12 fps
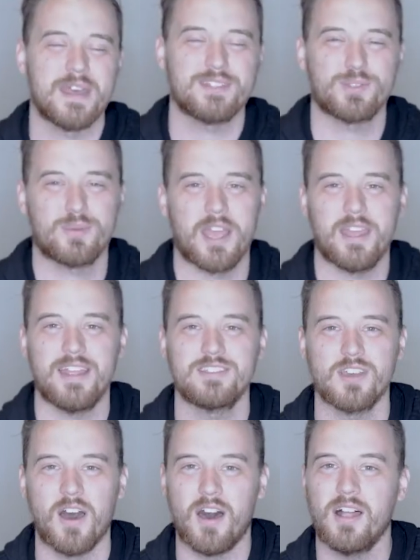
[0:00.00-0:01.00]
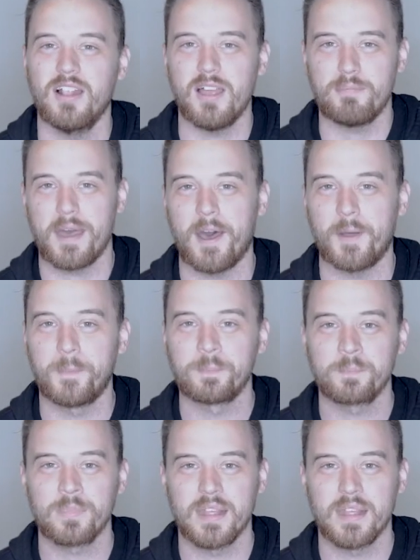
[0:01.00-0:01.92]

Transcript: That's right. It's all about